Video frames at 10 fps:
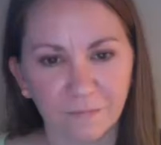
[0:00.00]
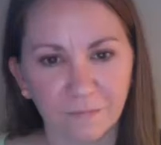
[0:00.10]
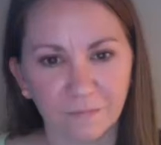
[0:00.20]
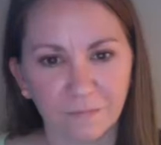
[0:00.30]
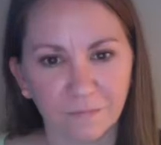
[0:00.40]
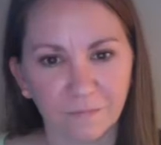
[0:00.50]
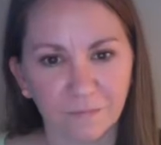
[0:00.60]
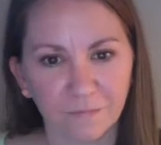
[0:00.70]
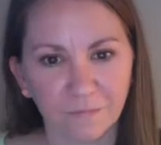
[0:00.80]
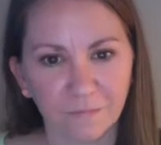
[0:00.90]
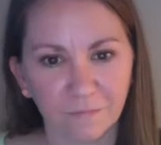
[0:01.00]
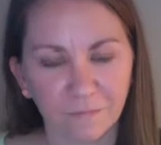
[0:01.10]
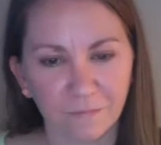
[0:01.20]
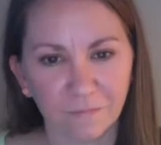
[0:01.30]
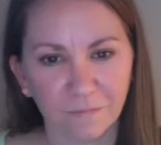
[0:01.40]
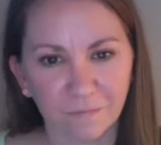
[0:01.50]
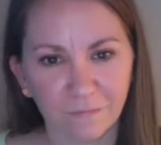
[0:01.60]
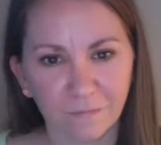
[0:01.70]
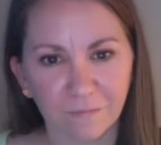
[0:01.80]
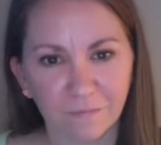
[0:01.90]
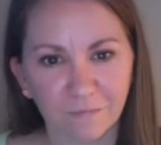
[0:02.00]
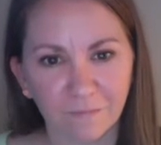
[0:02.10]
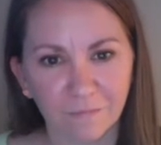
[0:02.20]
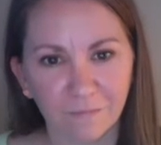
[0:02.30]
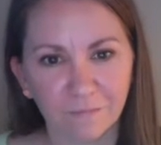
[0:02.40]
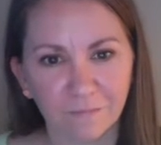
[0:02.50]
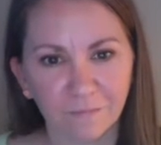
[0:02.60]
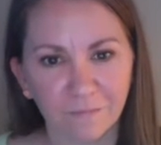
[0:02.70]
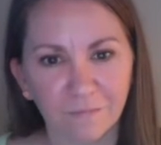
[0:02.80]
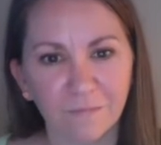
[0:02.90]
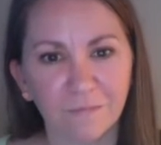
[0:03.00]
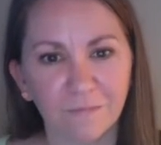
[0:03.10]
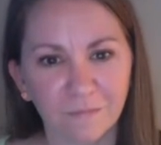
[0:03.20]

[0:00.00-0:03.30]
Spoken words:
(silent)